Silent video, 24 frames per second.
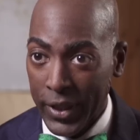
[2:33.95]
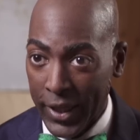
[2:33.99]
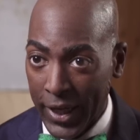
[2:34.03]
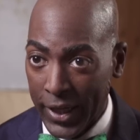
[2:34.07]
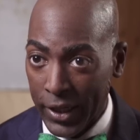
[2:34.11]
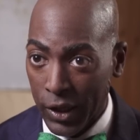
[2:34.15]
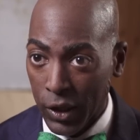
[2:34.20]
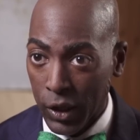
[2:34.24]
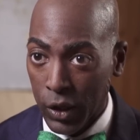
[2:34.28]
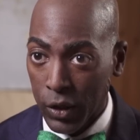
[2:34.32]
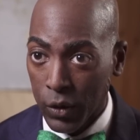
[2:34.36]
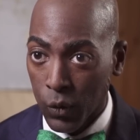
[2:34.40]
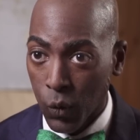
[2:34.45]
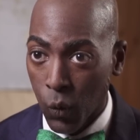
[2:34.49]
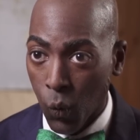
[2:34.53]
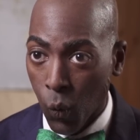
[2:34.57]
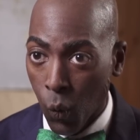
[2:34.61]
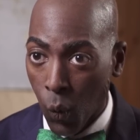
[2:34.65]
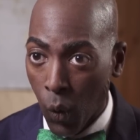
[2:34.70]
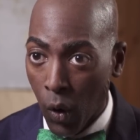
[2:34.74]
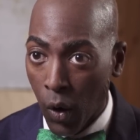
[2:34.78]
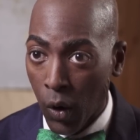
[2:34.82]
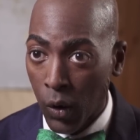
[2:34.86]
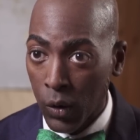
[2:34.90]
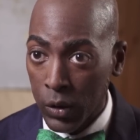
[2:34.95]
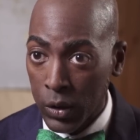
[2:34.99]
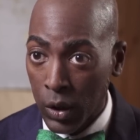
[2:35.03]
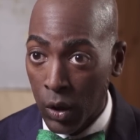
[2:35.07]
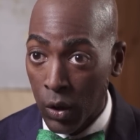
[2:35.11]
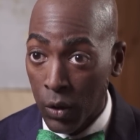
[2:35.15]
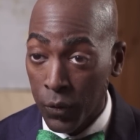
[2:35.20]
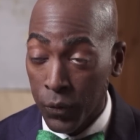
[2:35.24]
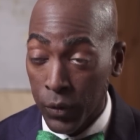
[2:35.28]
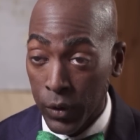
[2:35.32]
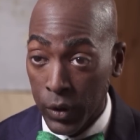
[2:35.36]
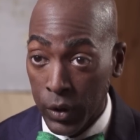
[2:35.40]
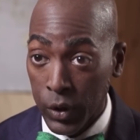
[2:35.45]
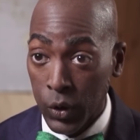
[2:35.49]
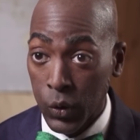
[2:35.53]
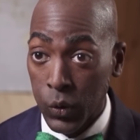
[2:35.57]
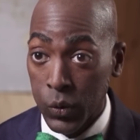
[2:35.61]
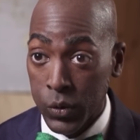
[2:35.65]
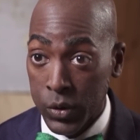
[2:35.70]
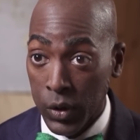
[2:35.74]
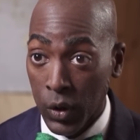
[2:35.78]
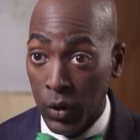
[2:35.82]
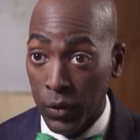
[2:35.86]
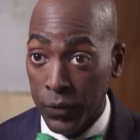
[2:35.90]
kind of wall off or
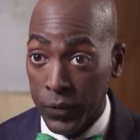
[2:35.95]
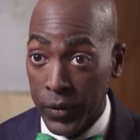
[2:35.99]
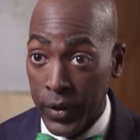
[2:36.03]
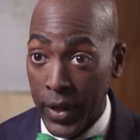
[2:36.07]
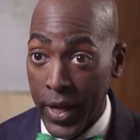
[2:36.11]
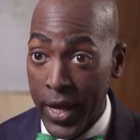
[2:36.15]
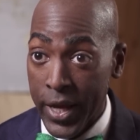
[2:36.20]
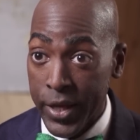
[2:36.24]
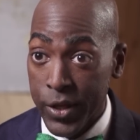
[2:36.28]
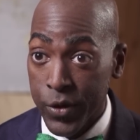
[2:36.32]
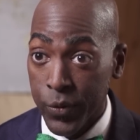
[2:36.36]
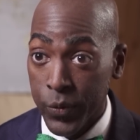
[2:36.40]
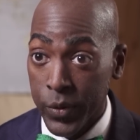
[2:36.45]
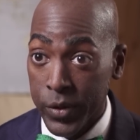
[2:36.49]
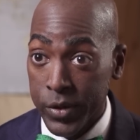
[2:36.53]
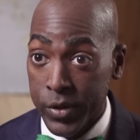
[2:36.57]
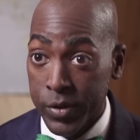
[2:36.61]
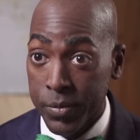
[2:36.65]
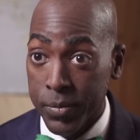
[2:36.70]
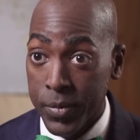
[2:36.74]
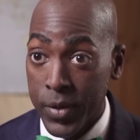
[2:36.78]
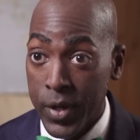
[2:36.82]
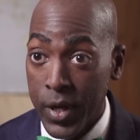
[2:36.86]
close off the aneurysm